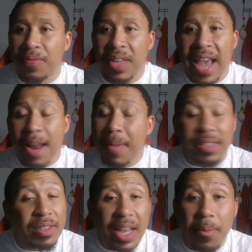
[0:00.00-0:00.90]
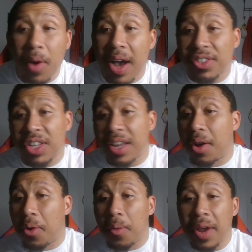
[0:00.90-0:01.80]
the animes that they watch, say,
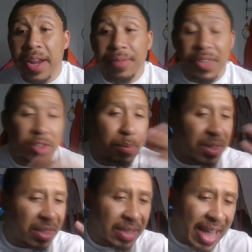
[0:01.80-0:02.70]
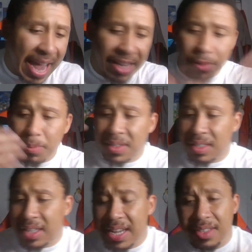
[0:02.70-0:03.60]
"Oh, this is missing that. This was
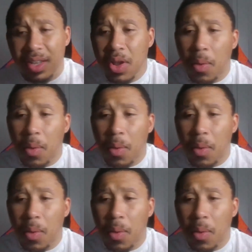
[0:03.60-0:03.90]
missing this.